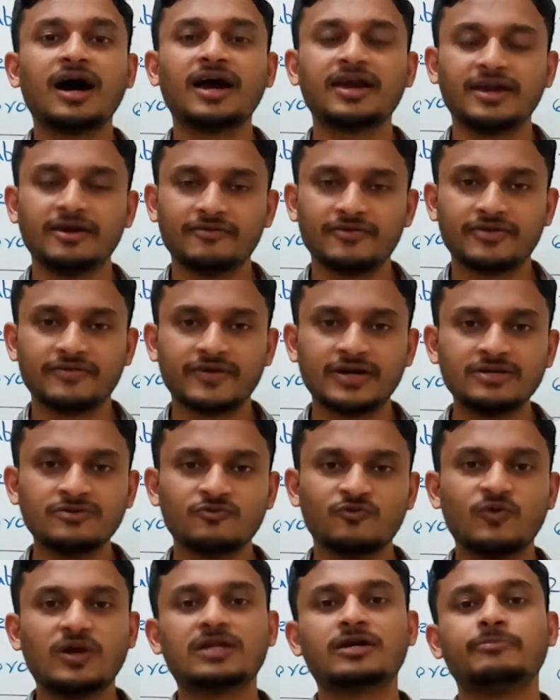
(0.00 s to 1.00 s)
Hi
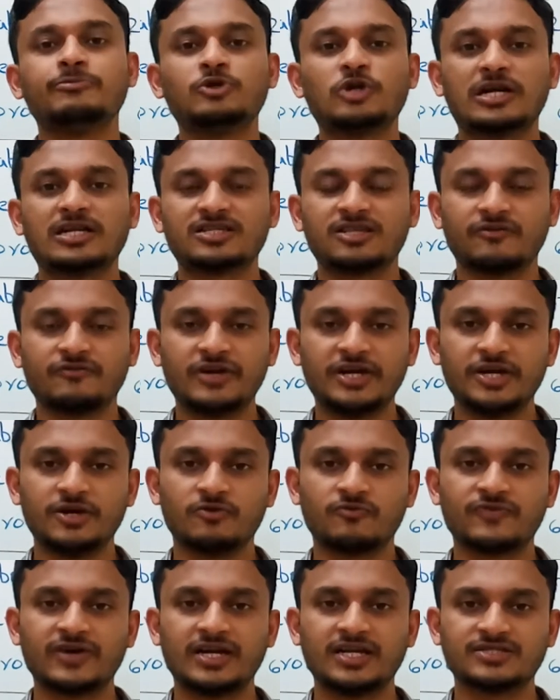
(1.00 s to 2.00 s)
everyone, welcome to another
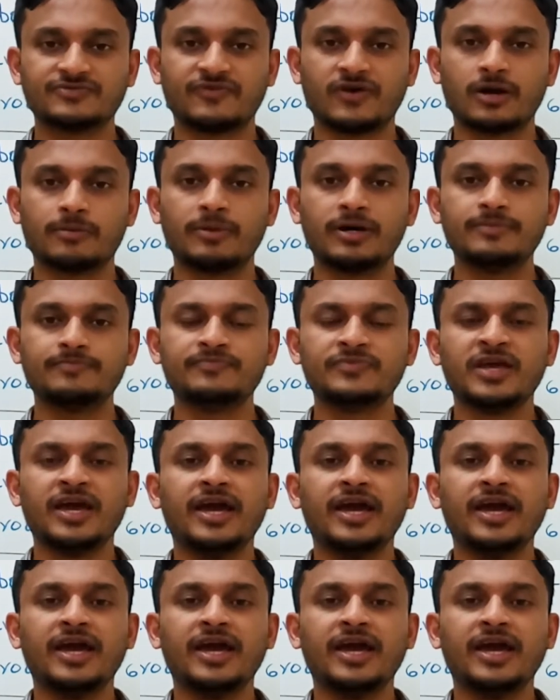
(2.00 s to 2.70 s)
video of N S Pharma.